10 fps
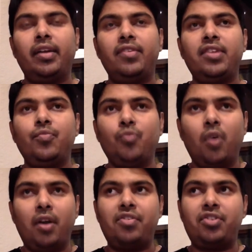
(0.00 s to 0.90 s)
See,
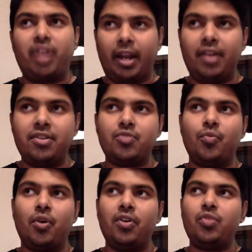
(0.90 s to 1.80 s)
what changed
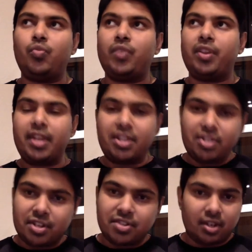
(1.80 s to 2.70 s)
was we
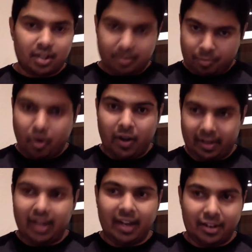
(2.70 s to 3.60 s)
reached a certain point,
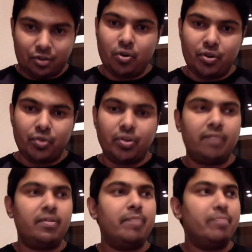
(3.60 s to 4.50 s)
like I told you,
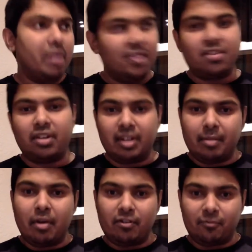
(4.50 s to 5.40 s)
that we built a certain
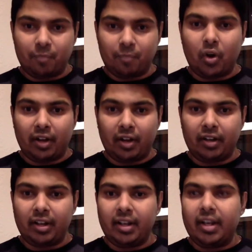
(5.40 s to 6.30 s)
amount of product.
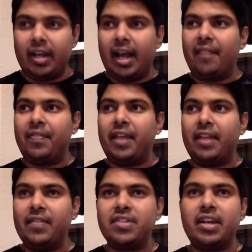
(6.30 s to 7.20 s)
And then we
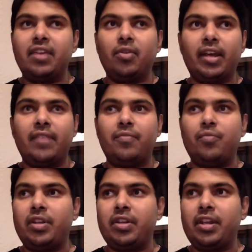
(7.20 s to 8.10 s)
said, okay, we
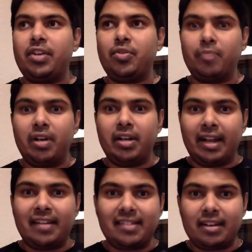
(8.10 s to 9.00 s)
need to build the
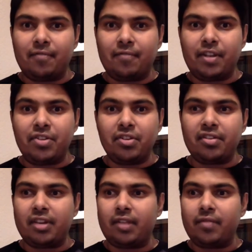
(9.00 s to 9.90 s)
next set of features.
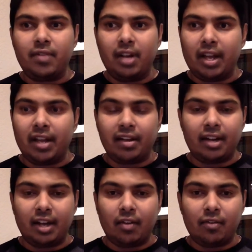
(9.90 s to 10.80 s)
And we were like
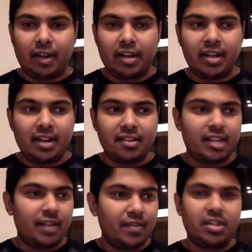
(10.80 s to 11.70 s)
running out of ideas.
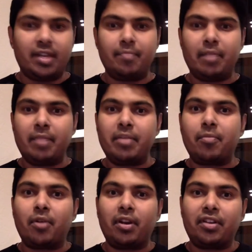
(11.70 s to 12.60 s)
Then we said, maybe our
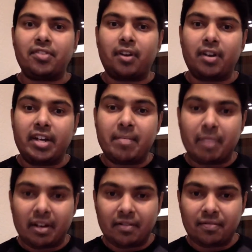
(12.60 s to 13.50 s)
product is not deep
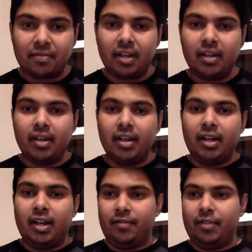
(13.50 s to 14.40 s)
enough.
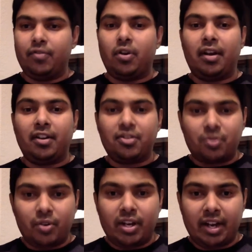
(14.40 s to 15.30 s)
We've not
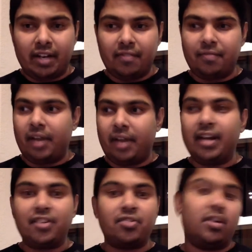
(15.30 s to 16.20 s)
understood it enough. And
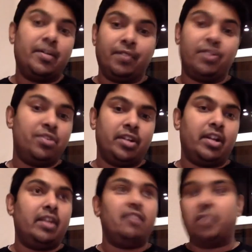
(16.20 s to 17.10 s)
it's not
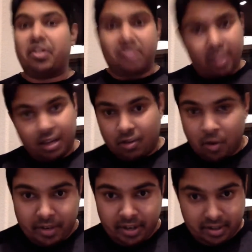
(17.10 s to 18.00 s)
differentiated enough because there are
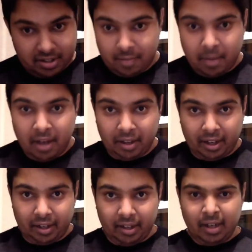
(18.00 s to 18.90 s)
competitors in the
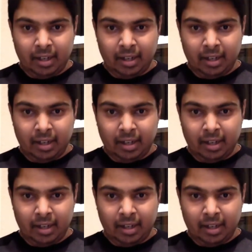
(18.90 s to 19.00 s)
market.